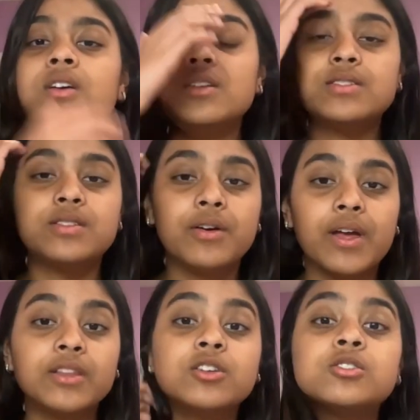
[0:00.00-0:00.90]
So
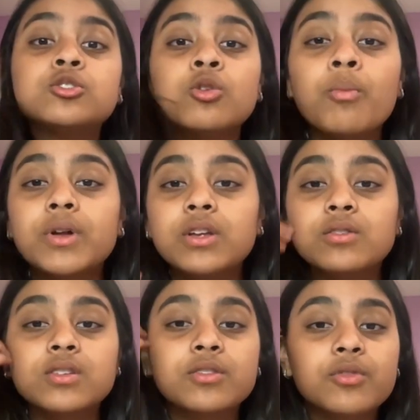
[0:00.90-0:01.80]
yeah, there's so many
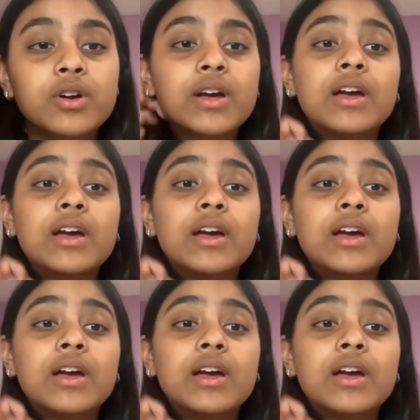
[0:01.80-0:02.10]
uses for it,